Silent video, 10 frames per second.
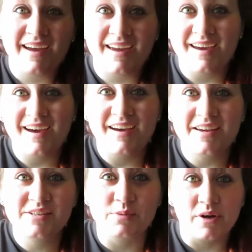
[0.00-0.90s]
Hey
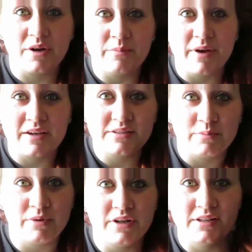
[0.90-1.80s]
guys, welcome back
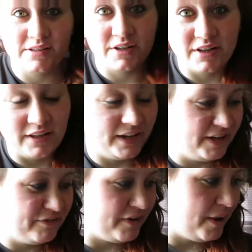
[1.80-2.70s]
to Brittany's Little
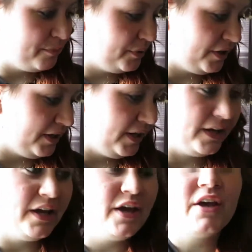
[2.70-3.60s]
Life. I'm
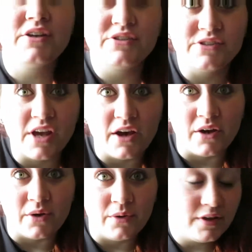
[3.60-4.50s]
Brittany.
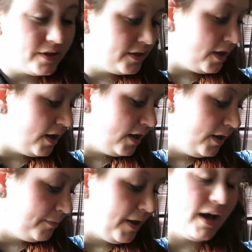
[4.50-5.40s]
So, um,